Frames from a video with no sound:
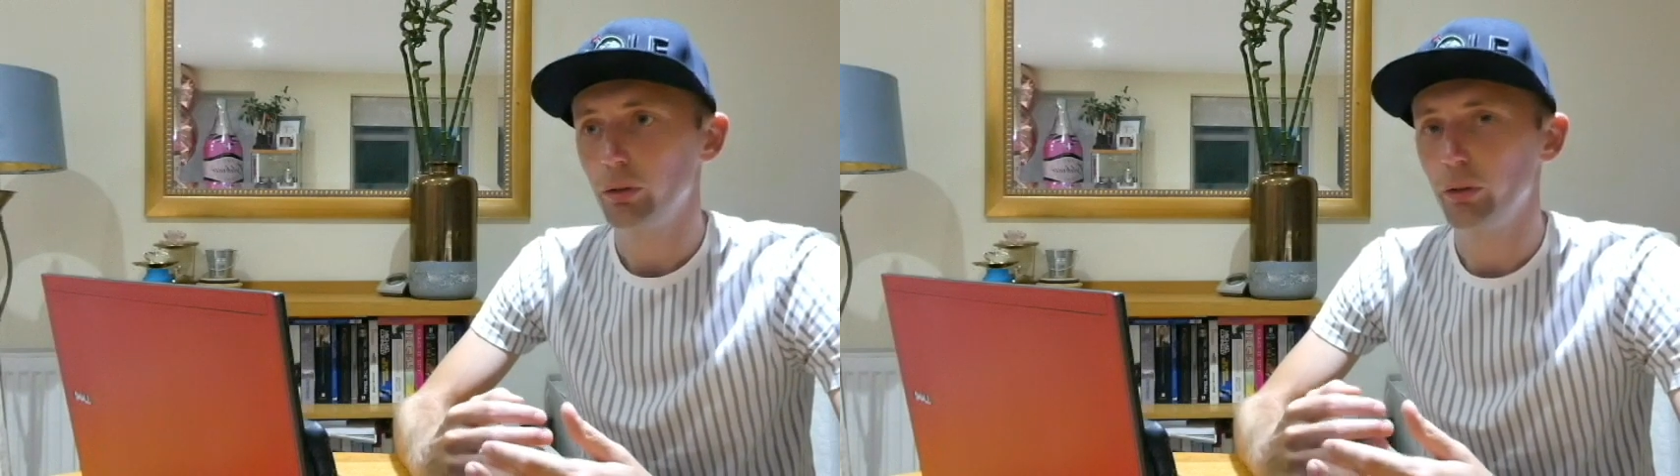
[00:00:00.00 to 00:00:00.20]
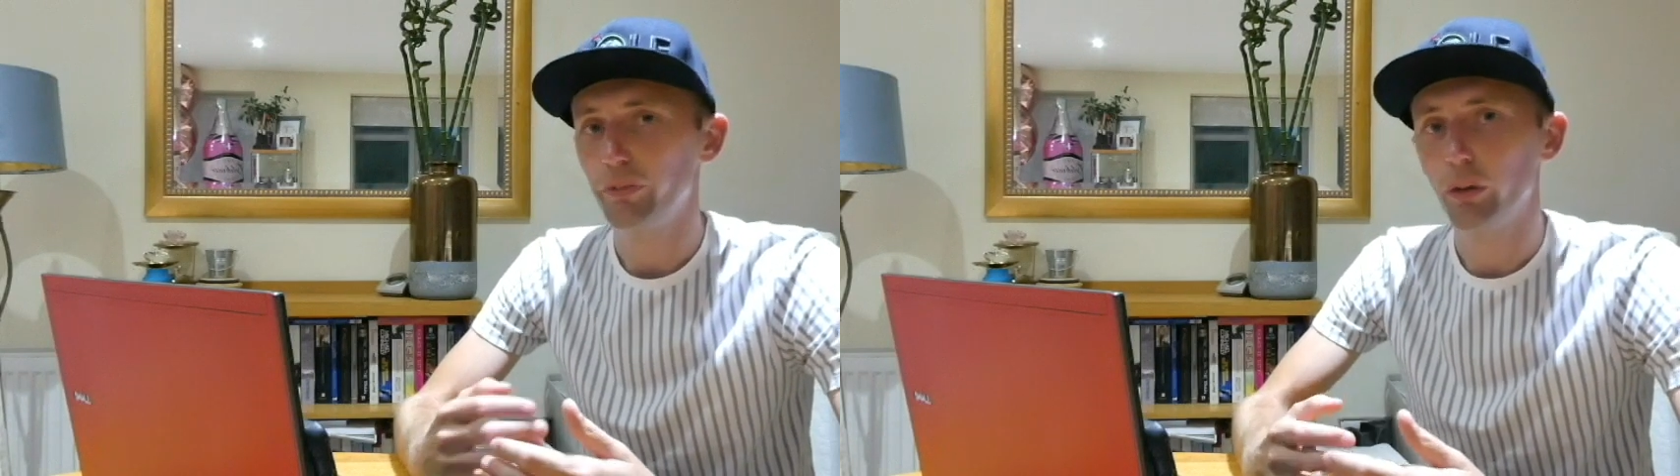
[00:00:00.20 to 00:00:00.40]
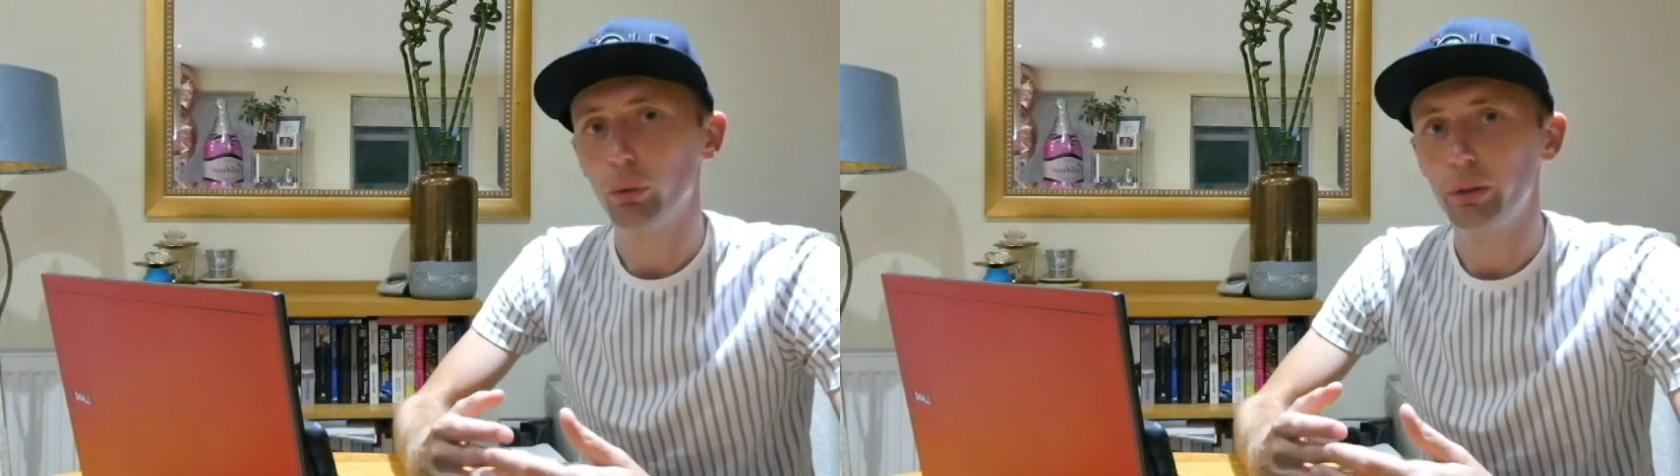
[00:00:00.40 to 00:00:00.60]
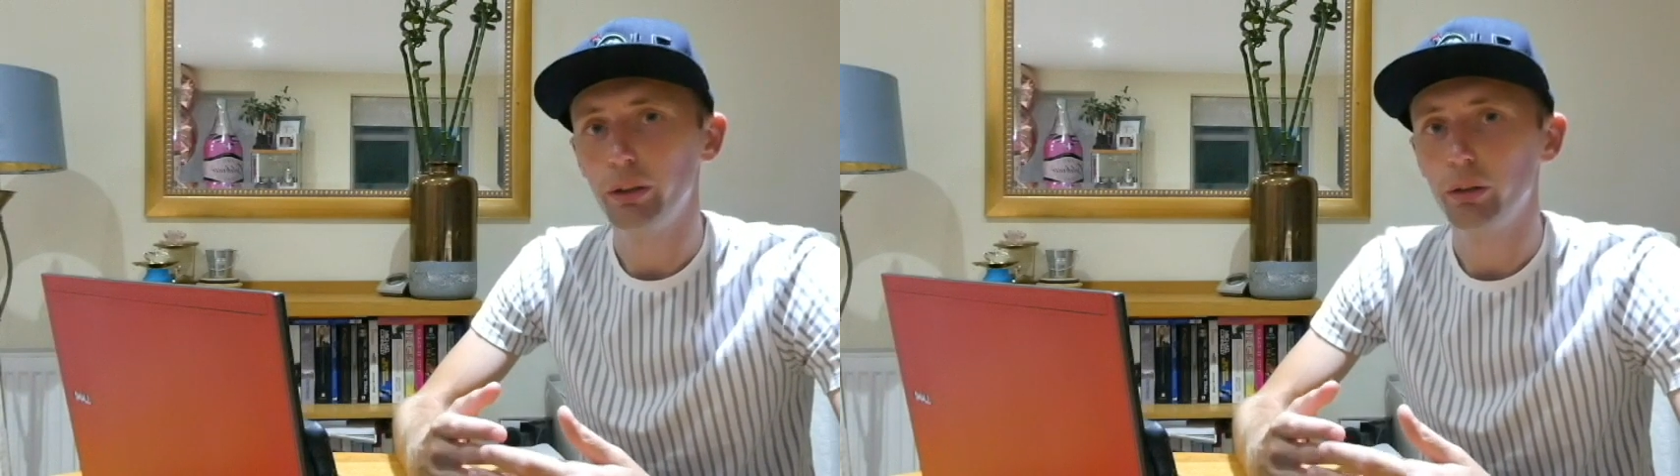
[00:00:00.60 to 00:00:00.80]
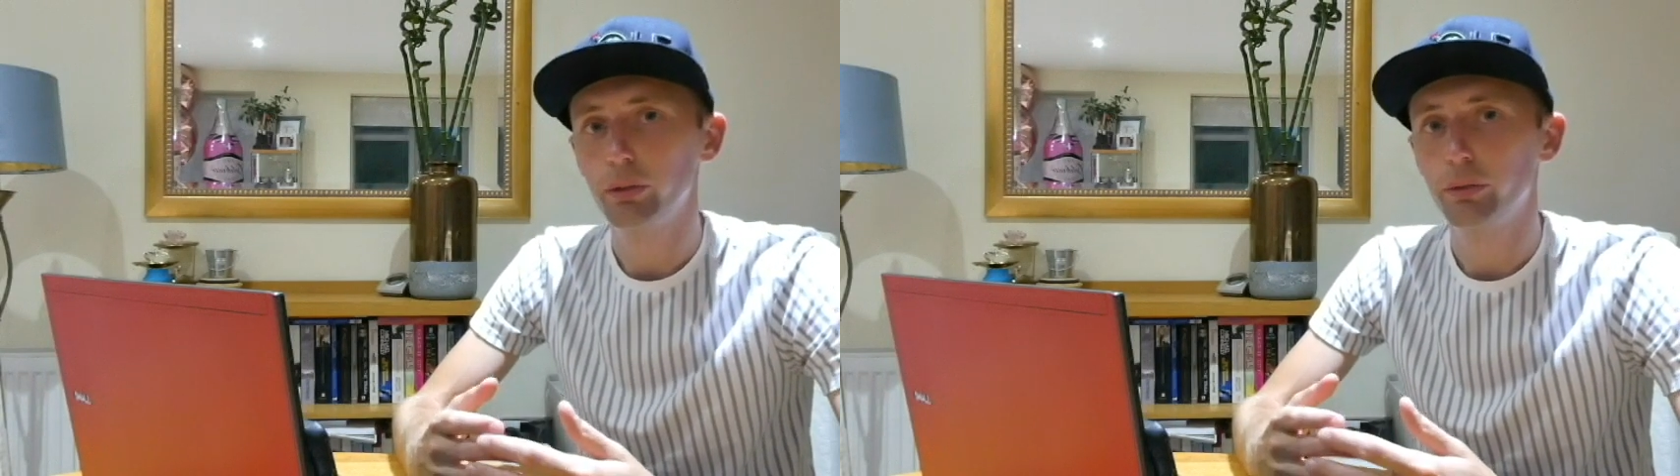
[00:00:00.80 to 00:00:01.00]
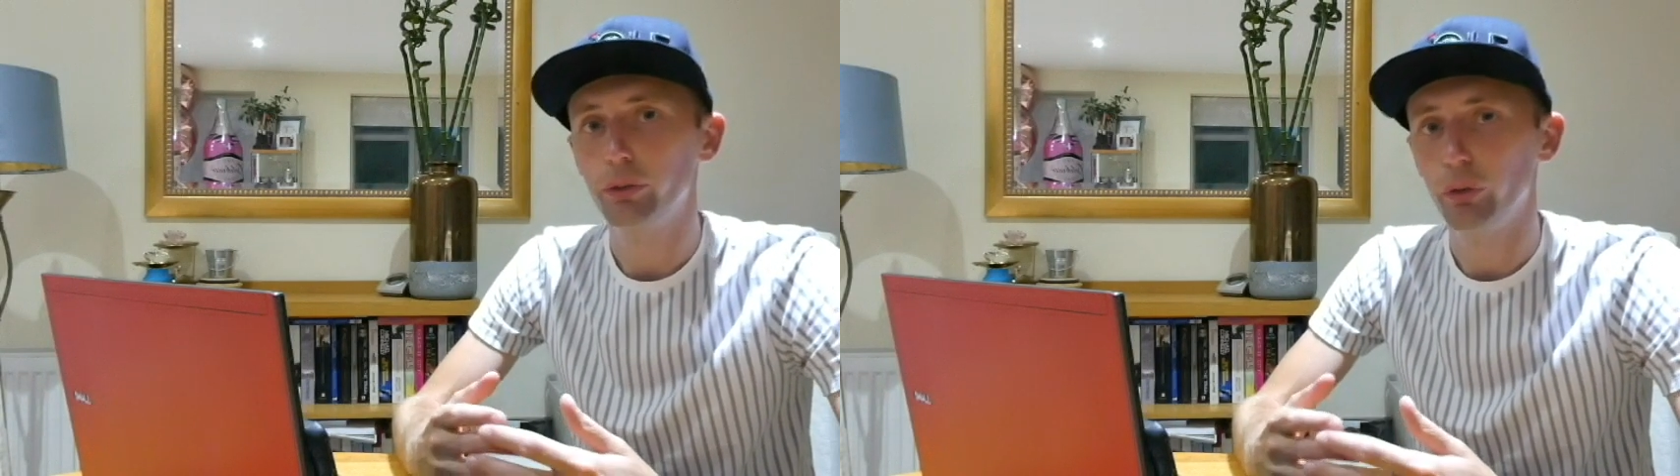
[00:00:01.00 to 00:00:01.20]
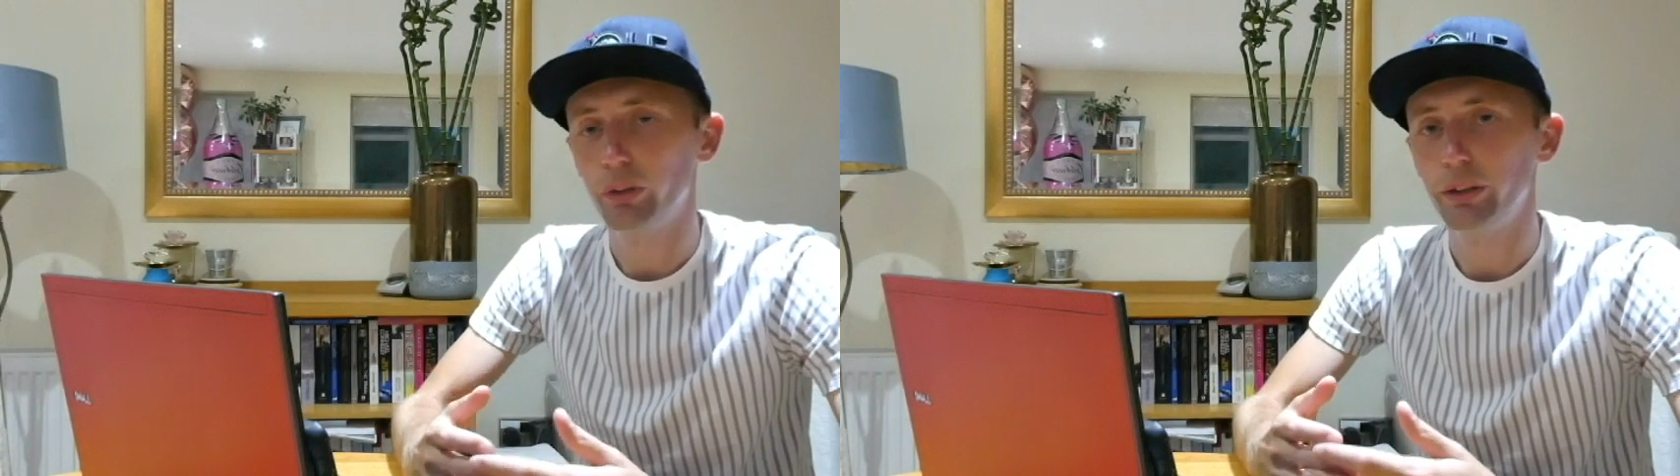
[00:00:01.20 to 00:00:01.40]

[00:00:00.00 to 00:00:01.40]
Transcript: you're